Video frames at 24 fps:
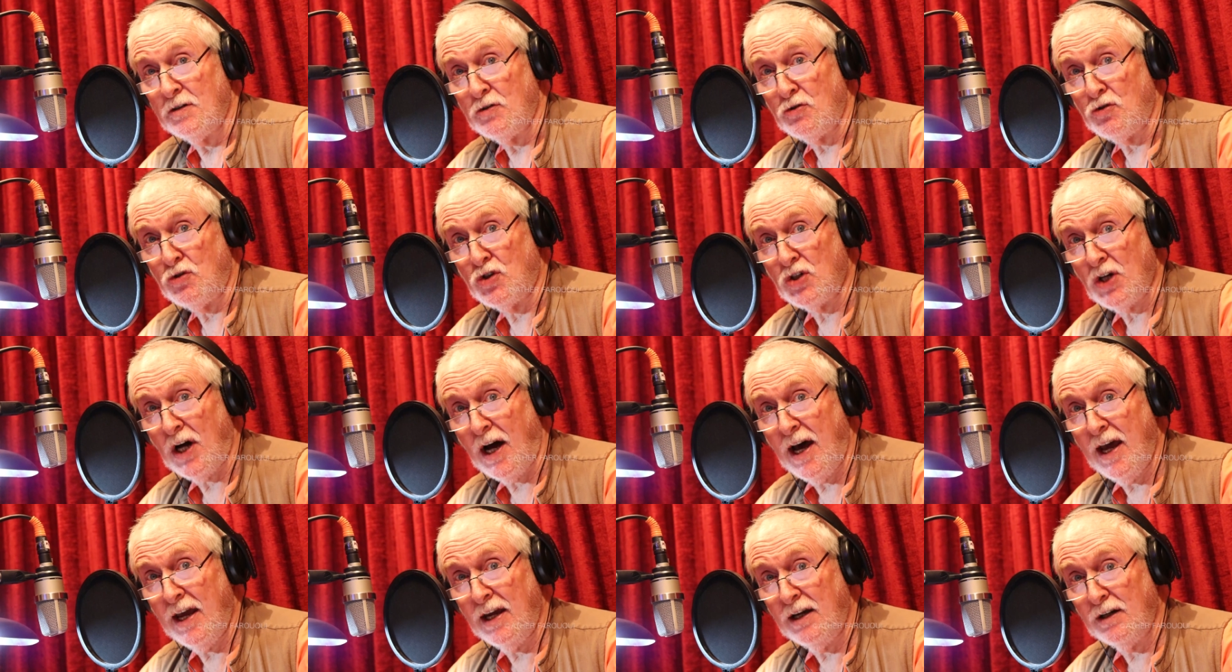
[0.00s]

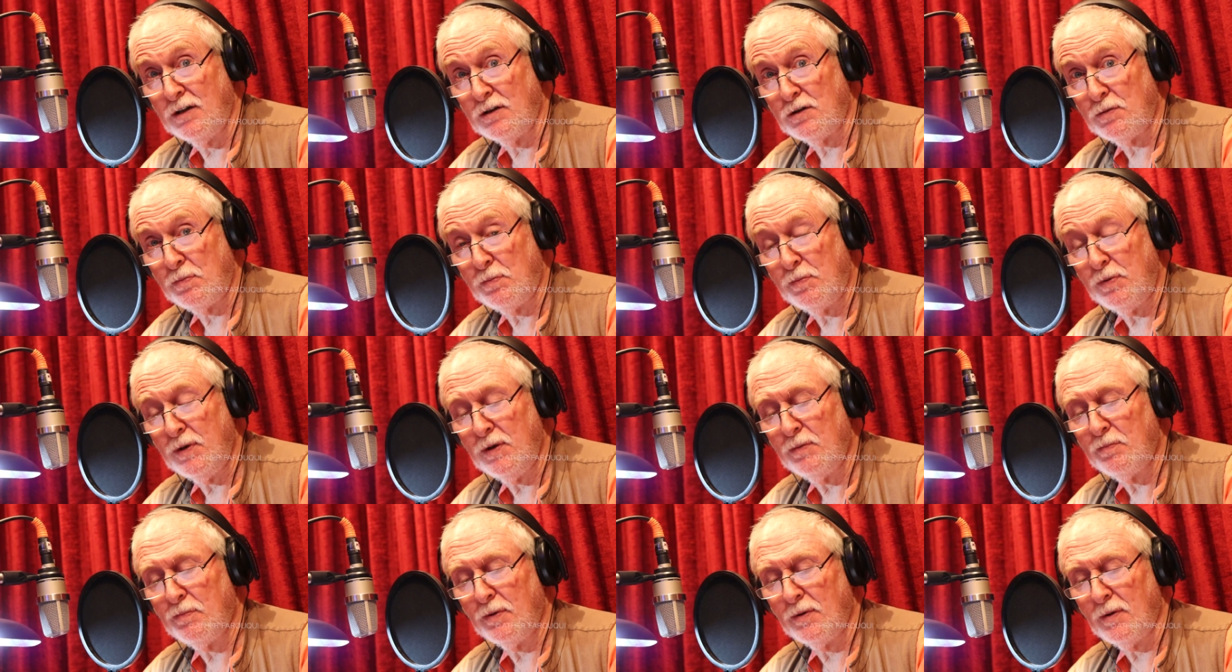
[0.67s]
Giant
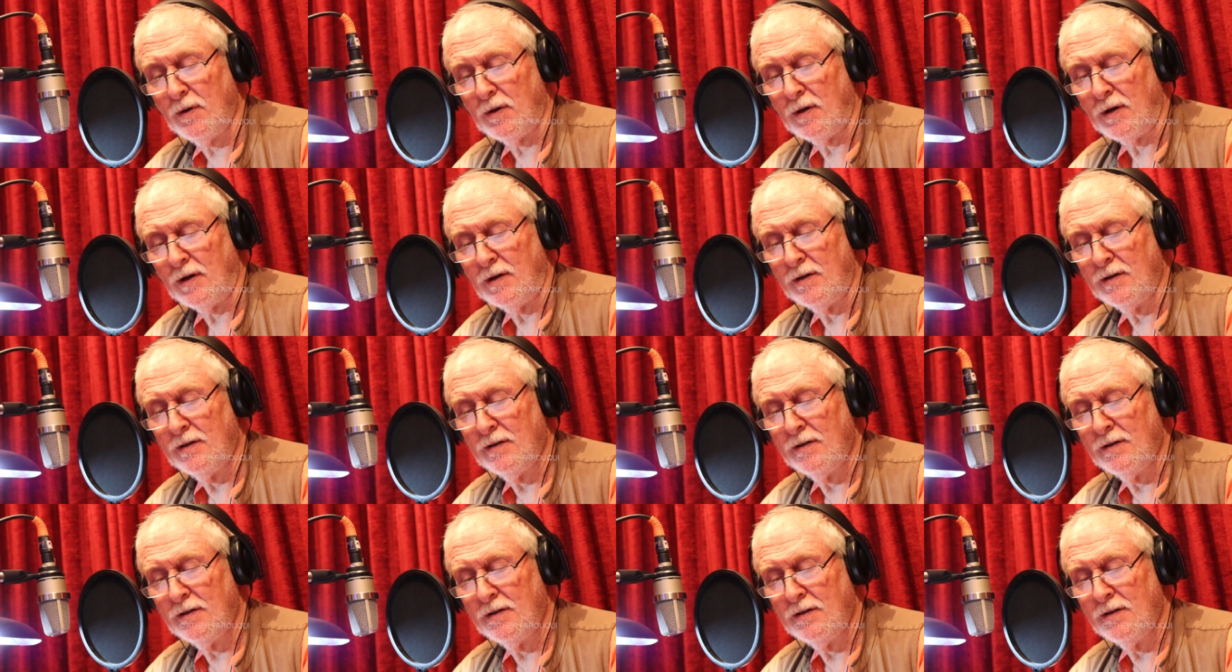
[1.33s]
people
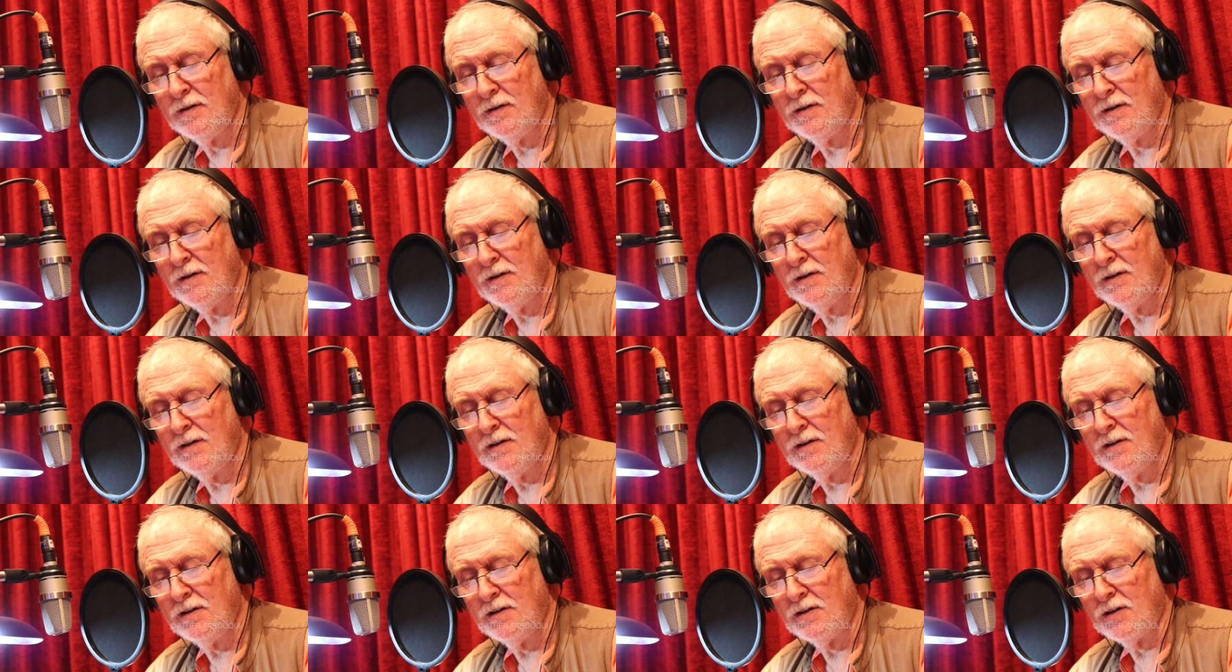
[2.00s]

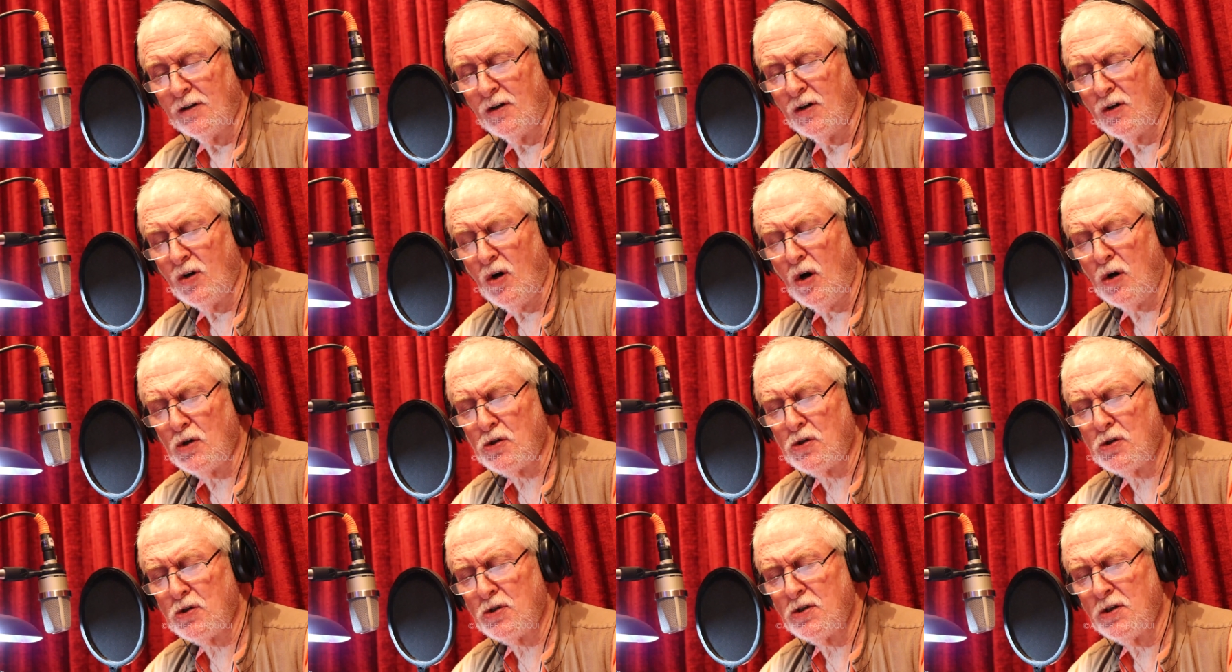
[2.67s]

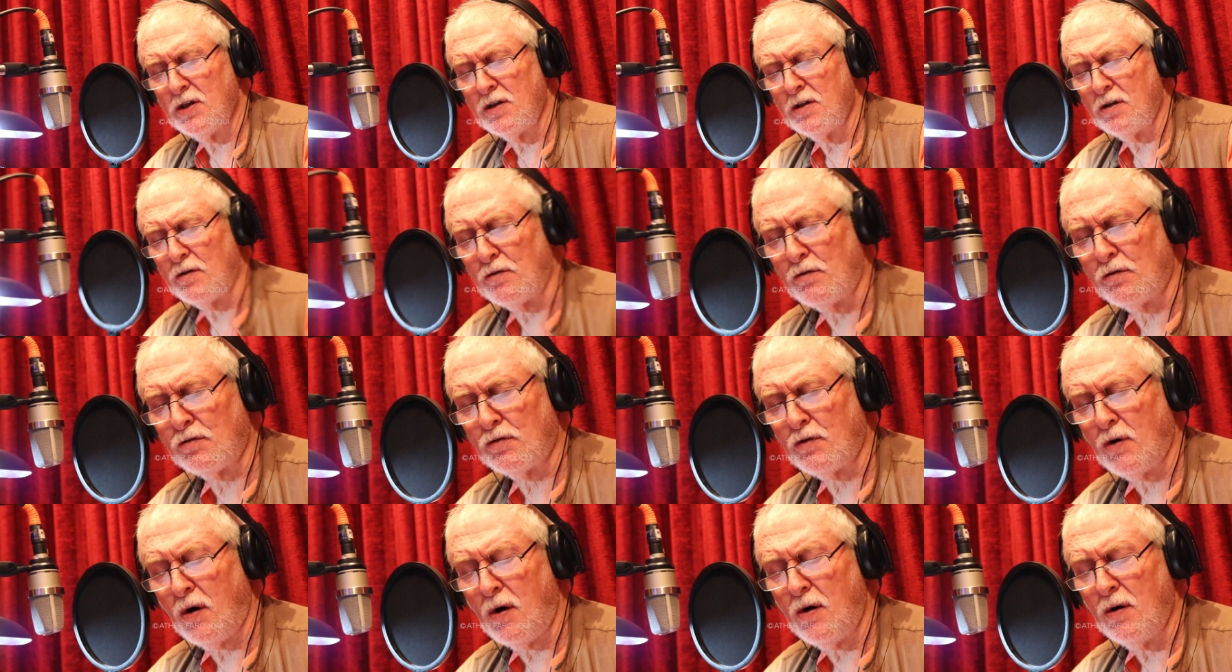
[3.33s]
lost in a
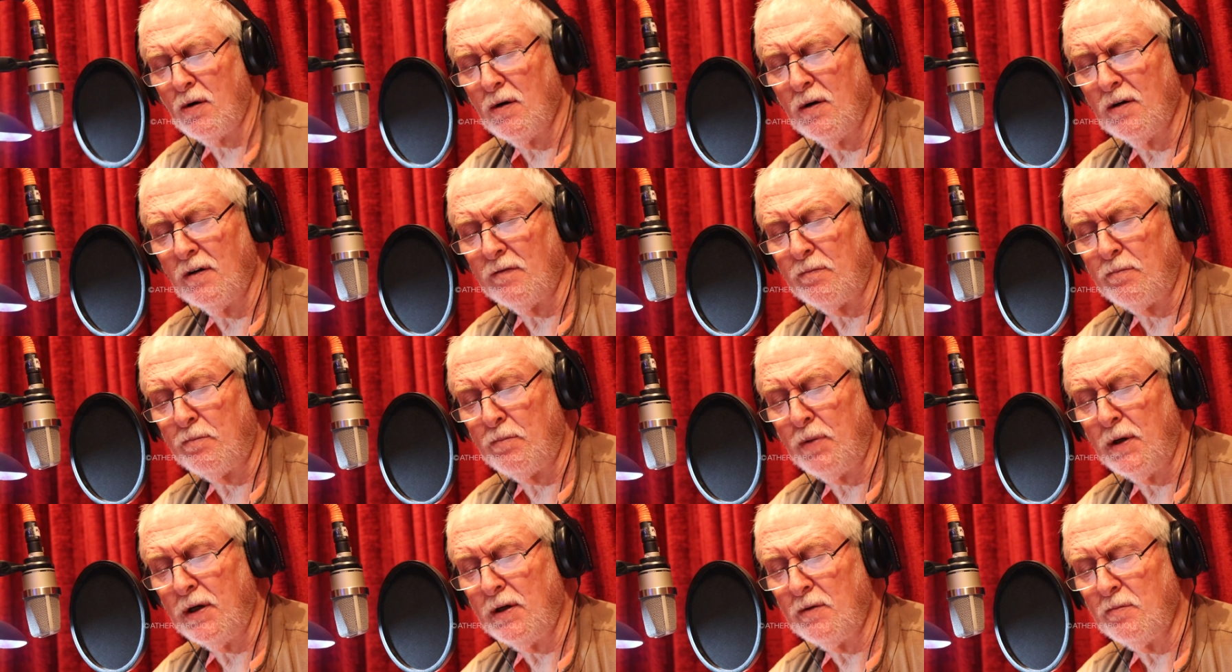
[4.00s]
throng of
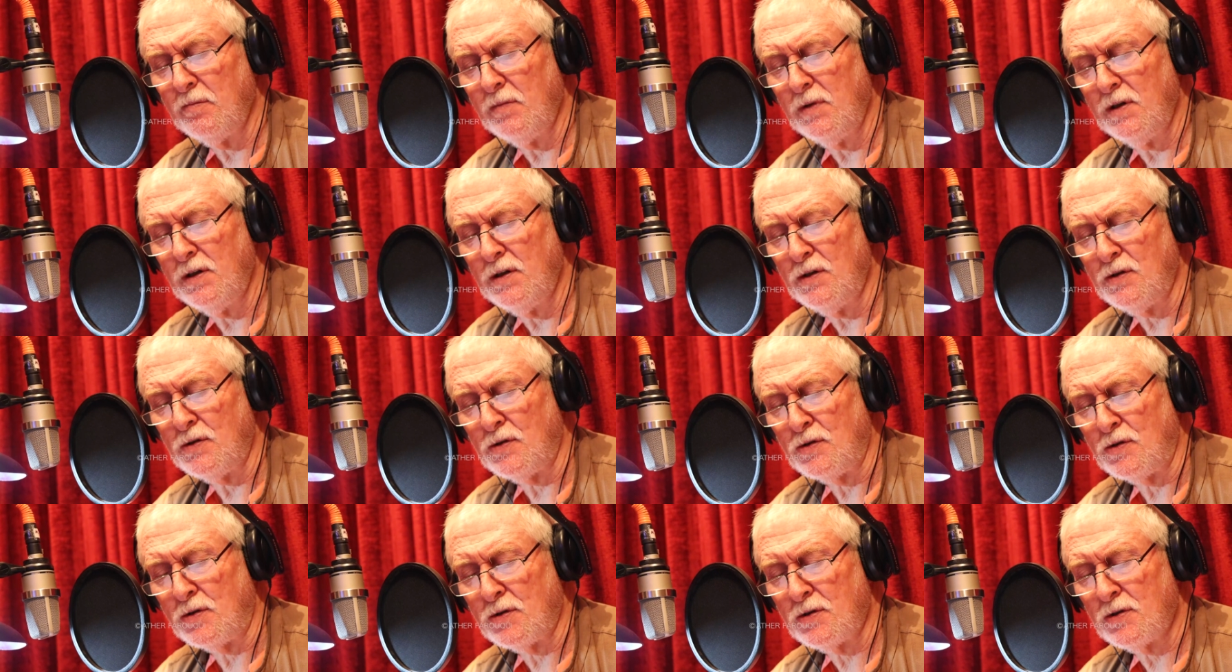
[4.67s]

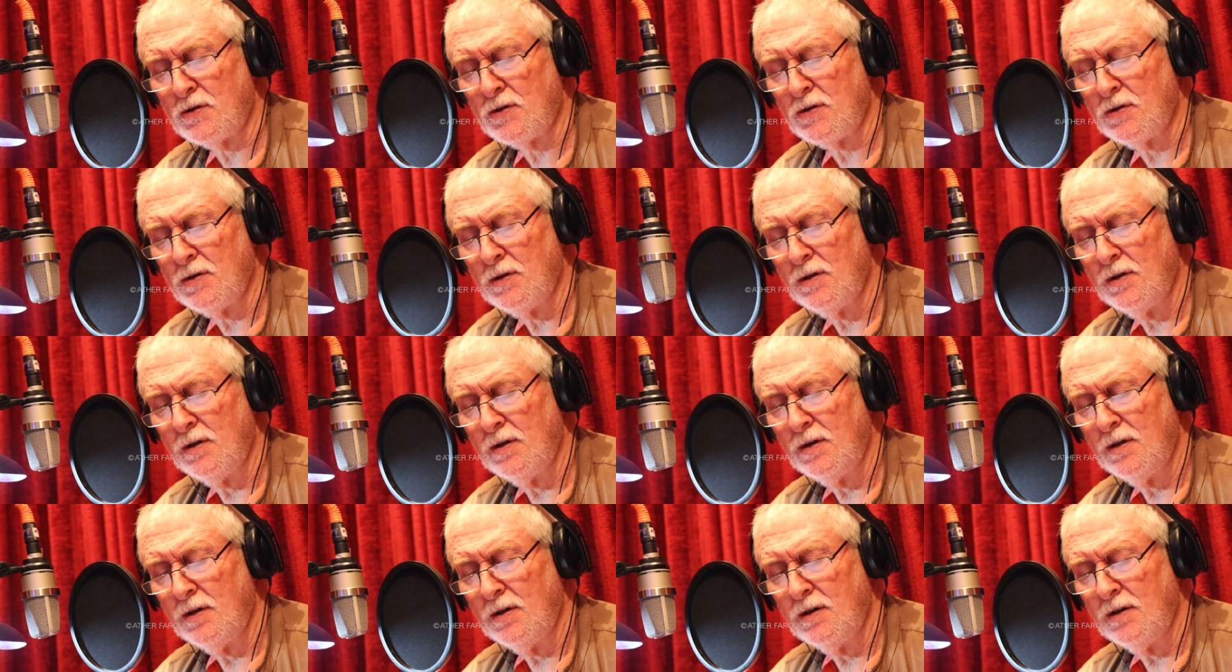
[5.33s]
pygmies,
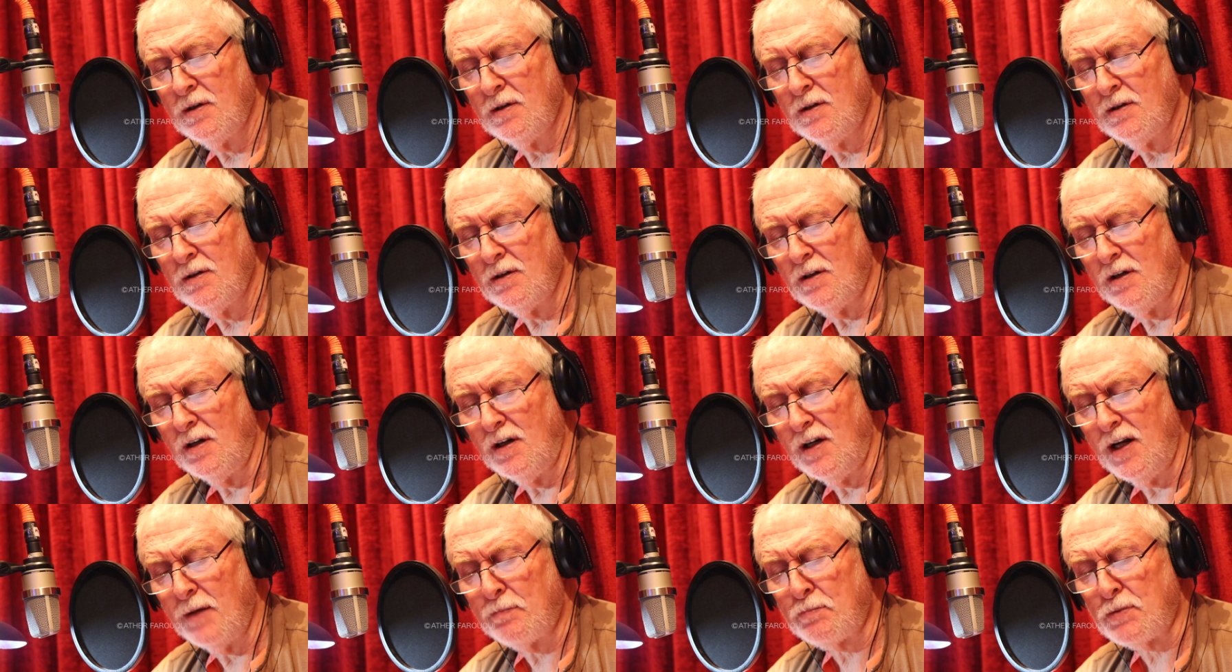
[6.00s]

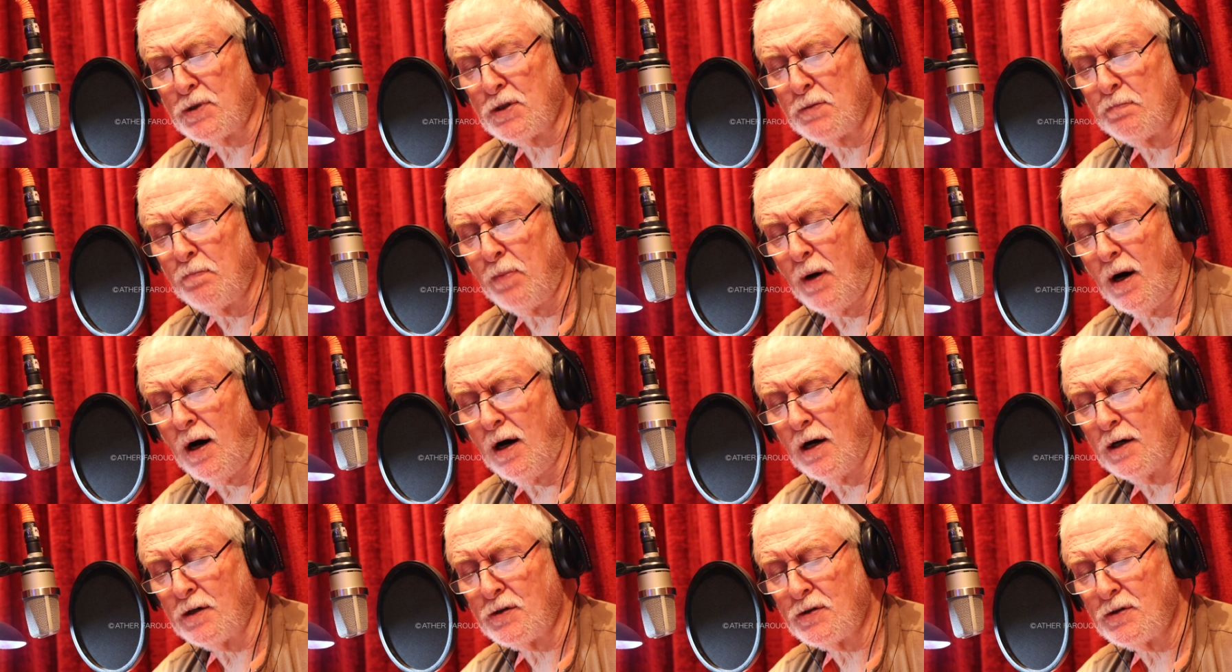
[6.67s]
lips
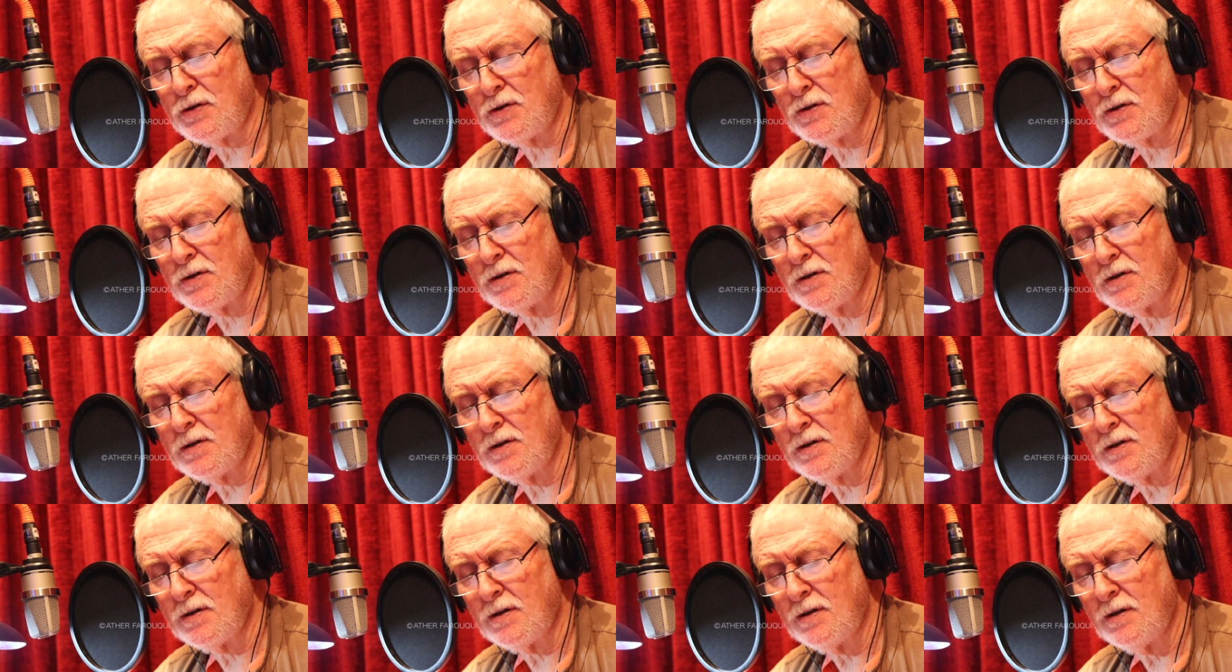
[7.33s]
parched,